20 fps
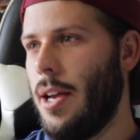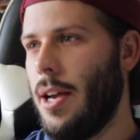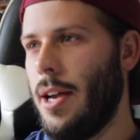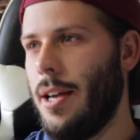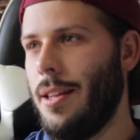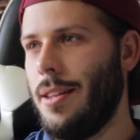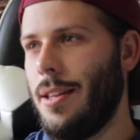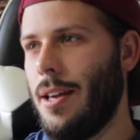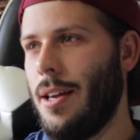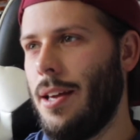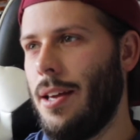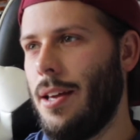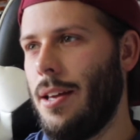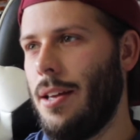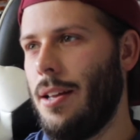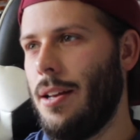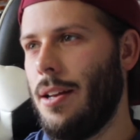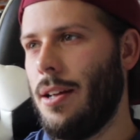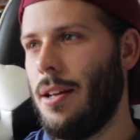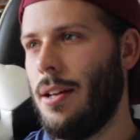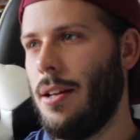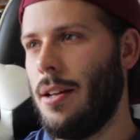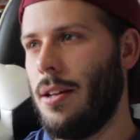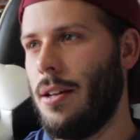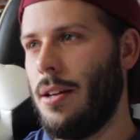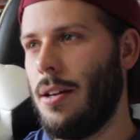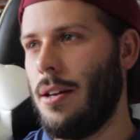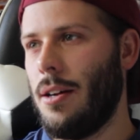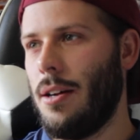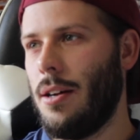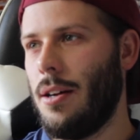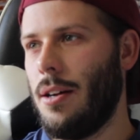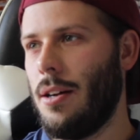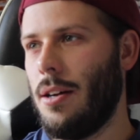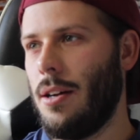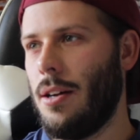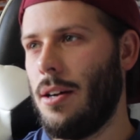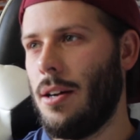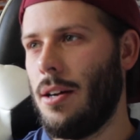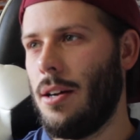And then,
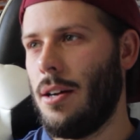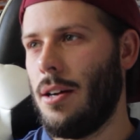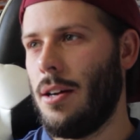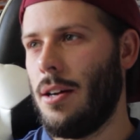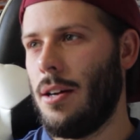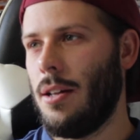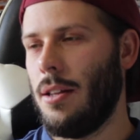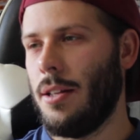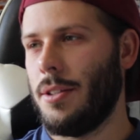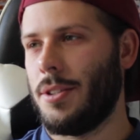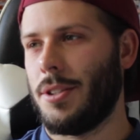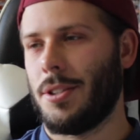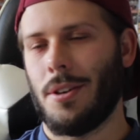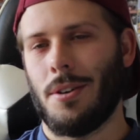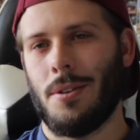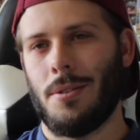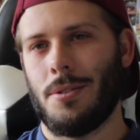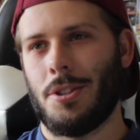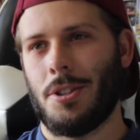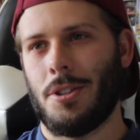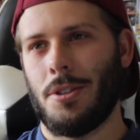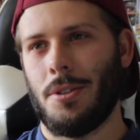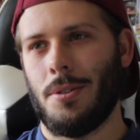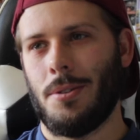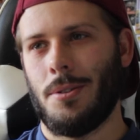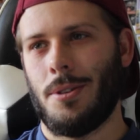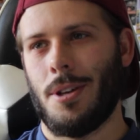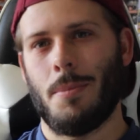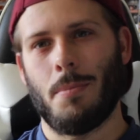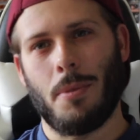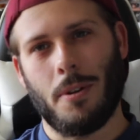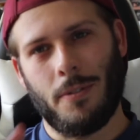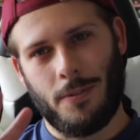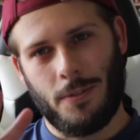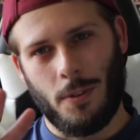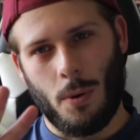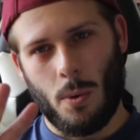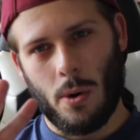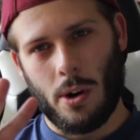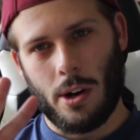let's go to number
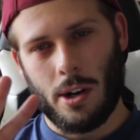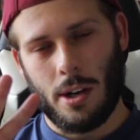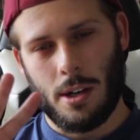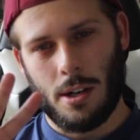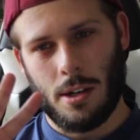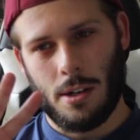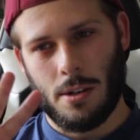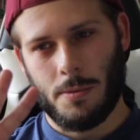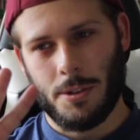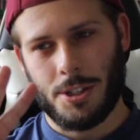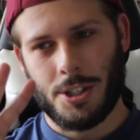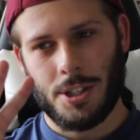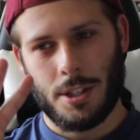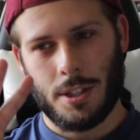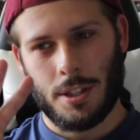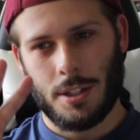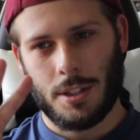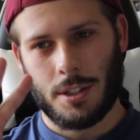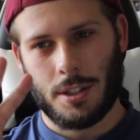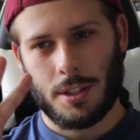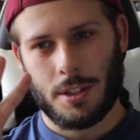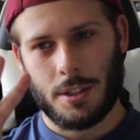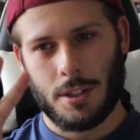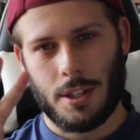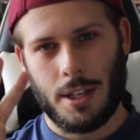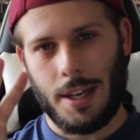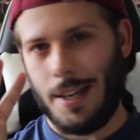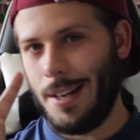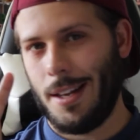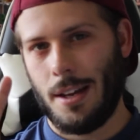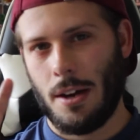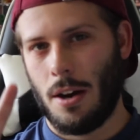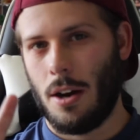four, which is any